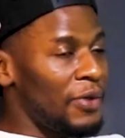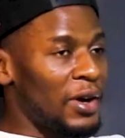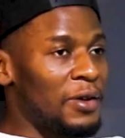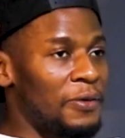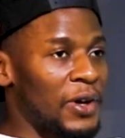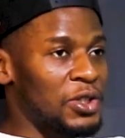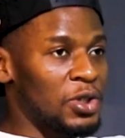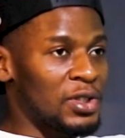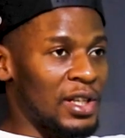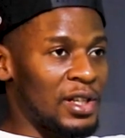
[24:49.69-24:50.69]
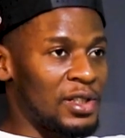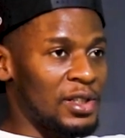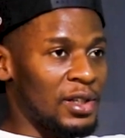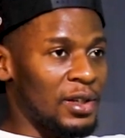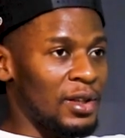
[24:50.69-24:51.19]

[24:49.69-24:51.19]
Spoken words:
Very infectious energy.